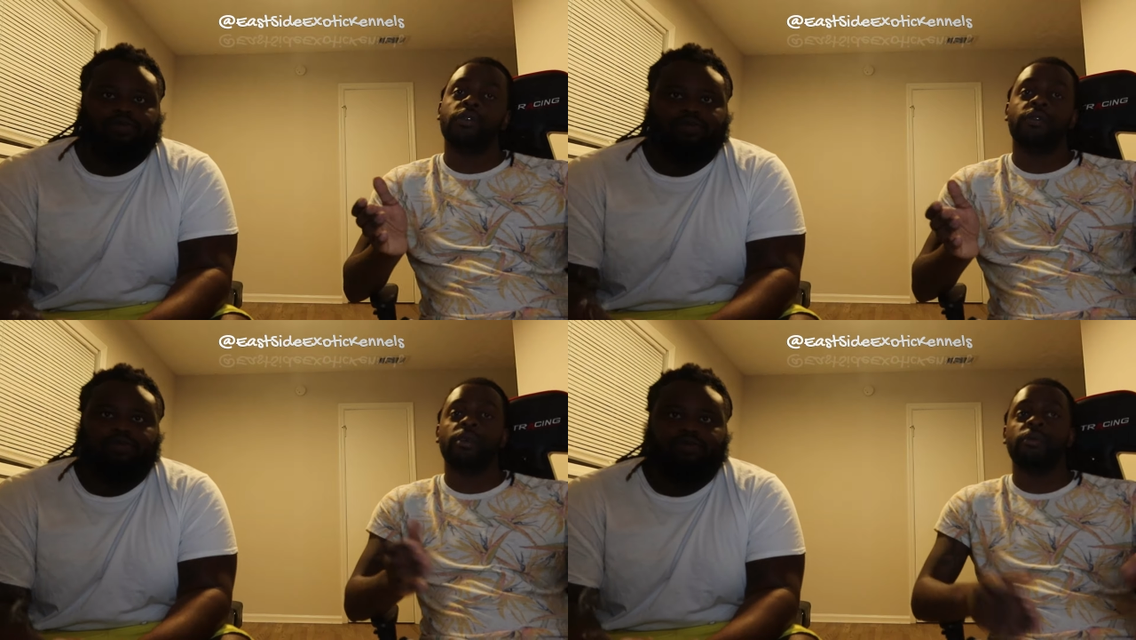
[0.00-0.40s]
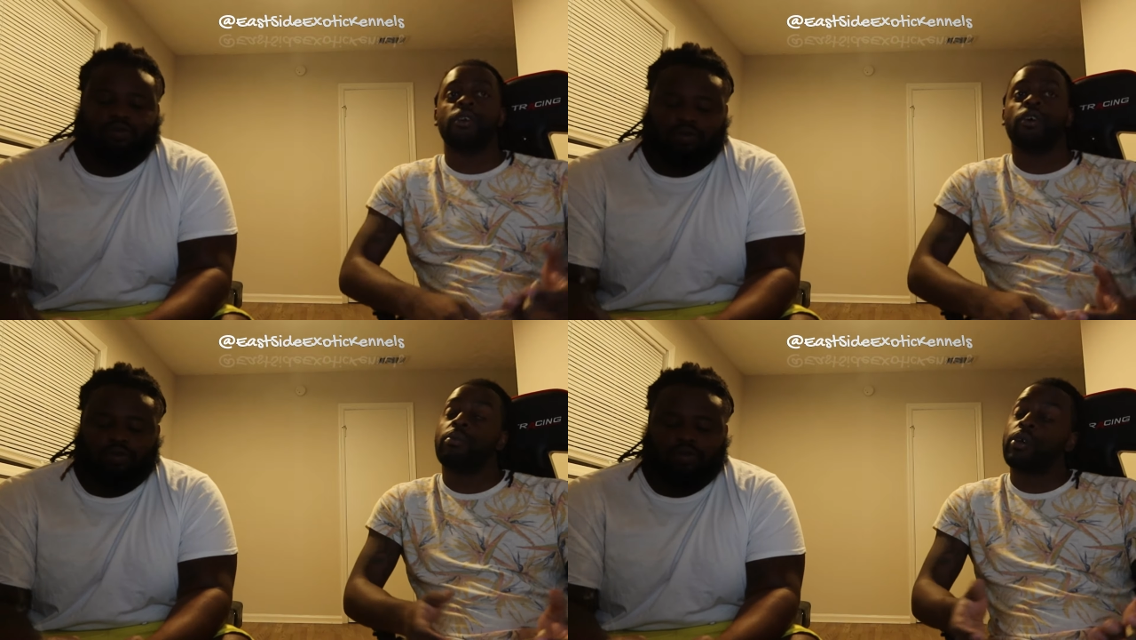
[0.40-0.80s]
Speaker 1: You feel me?
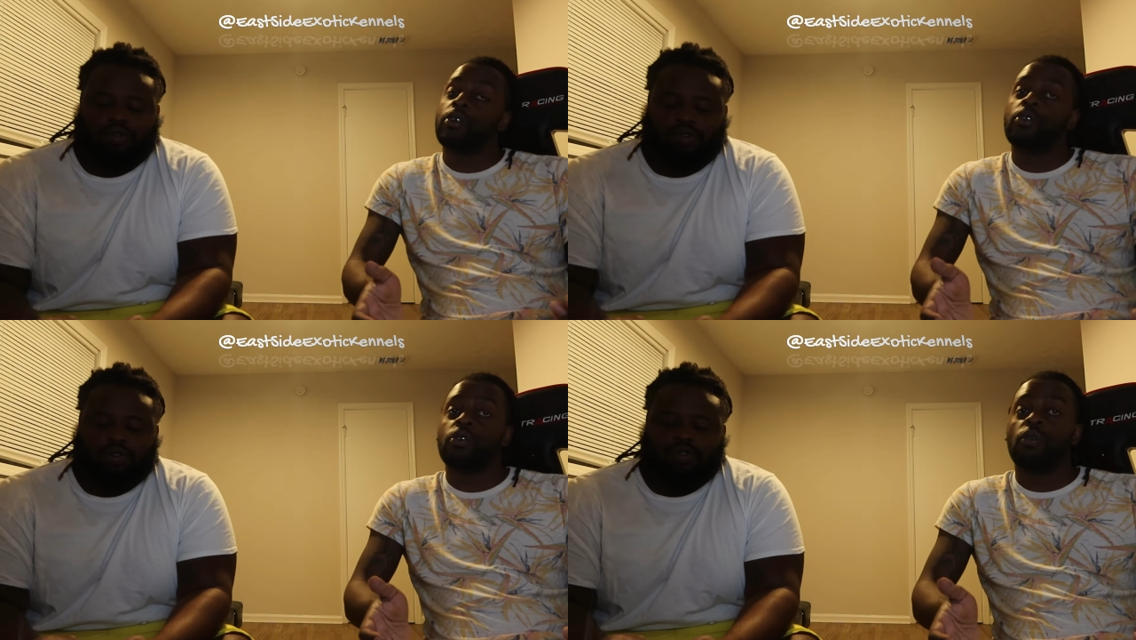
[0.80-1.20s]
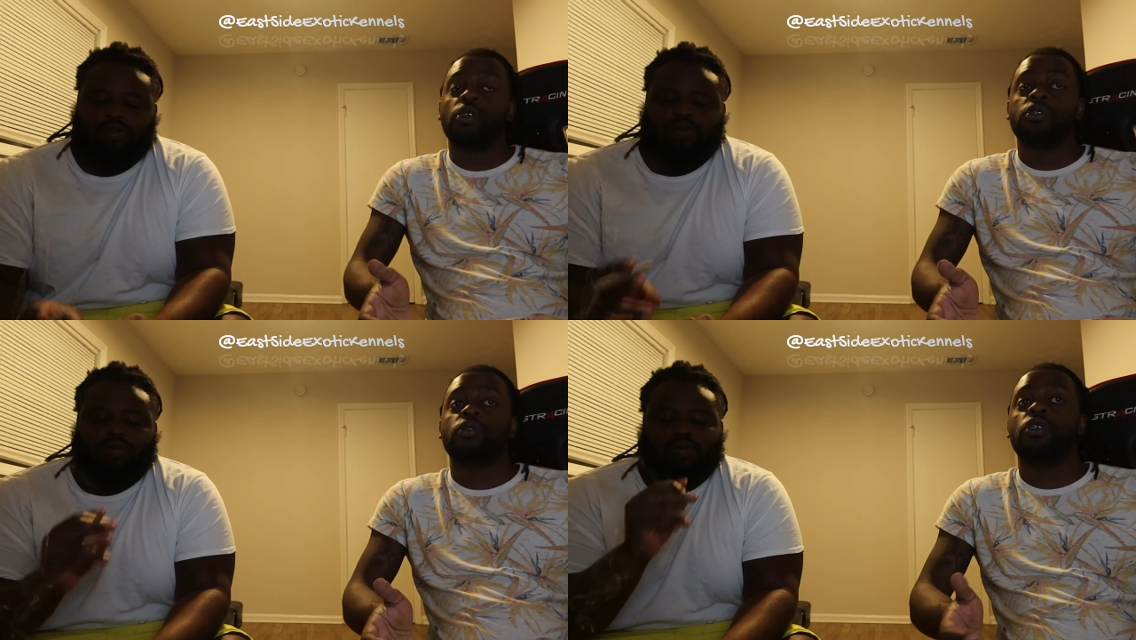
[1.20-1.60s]
You go breed who you
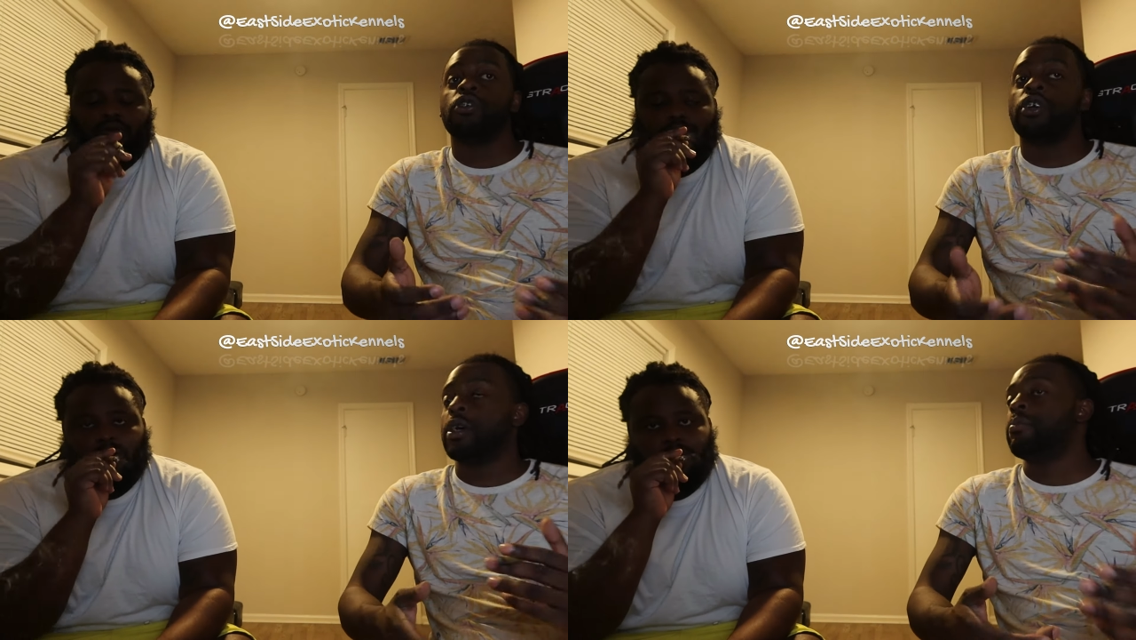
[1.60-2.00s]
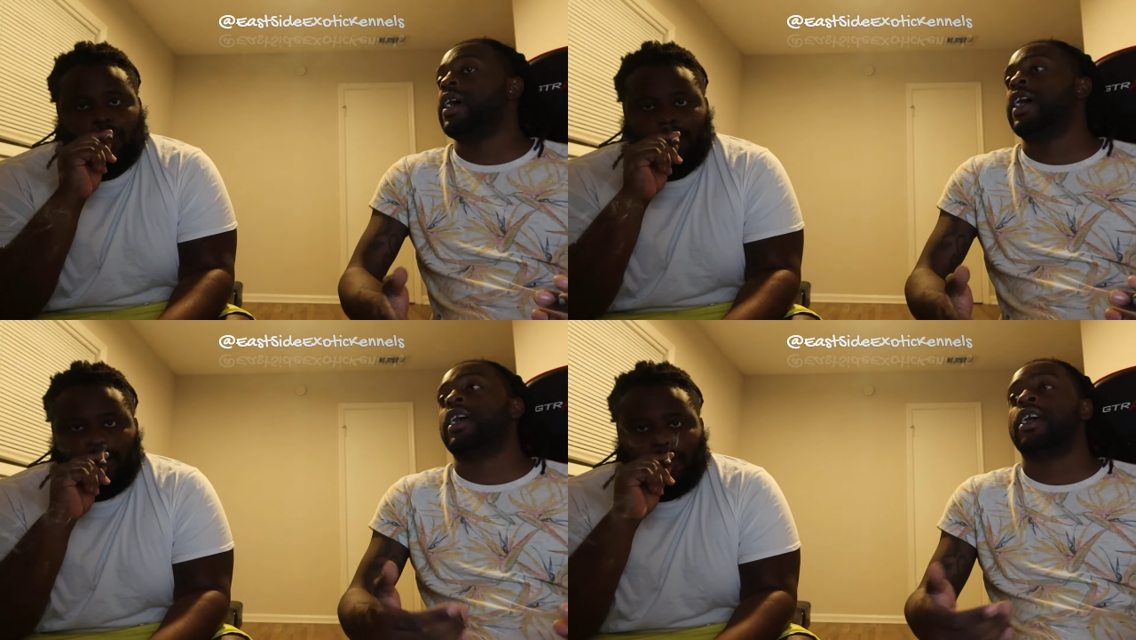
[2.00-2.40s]
want to, or you come
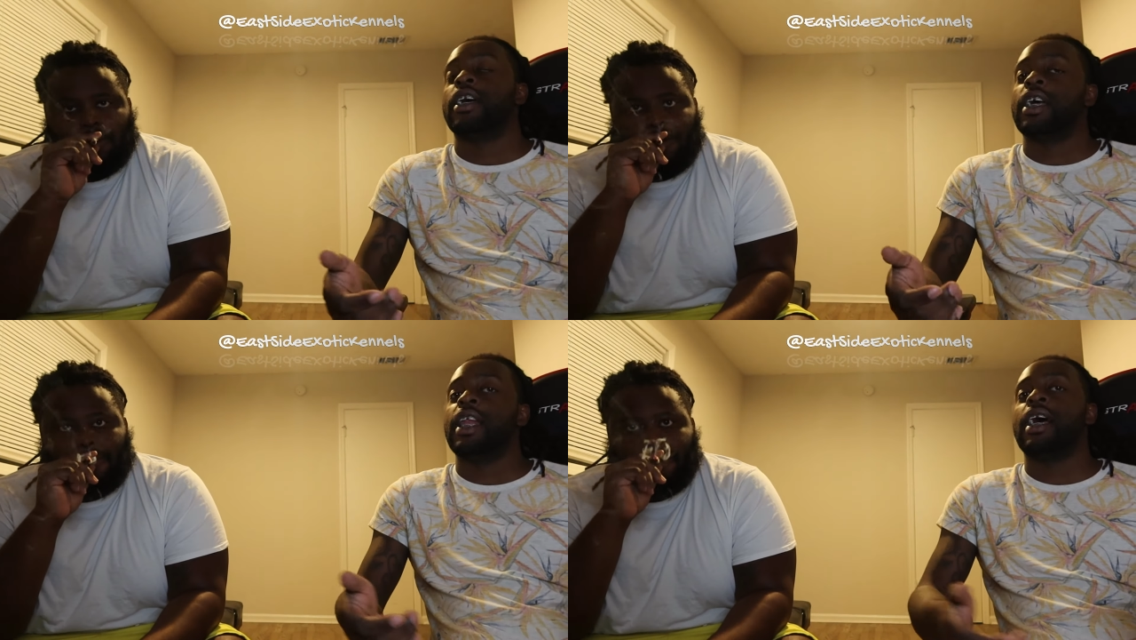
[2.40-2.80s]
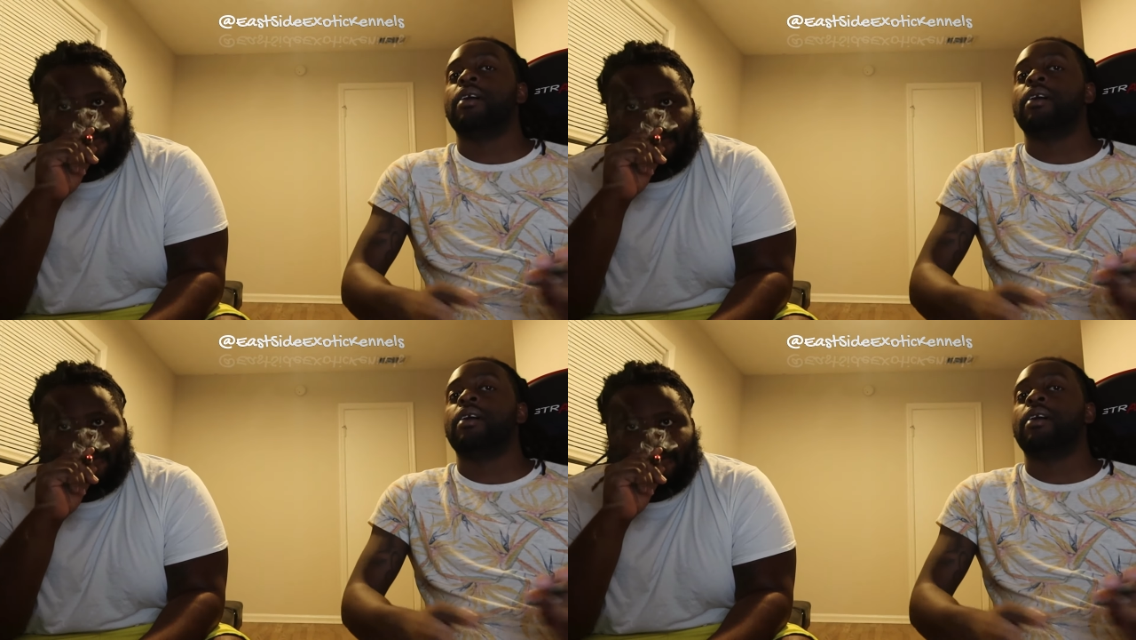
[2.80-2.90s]
back and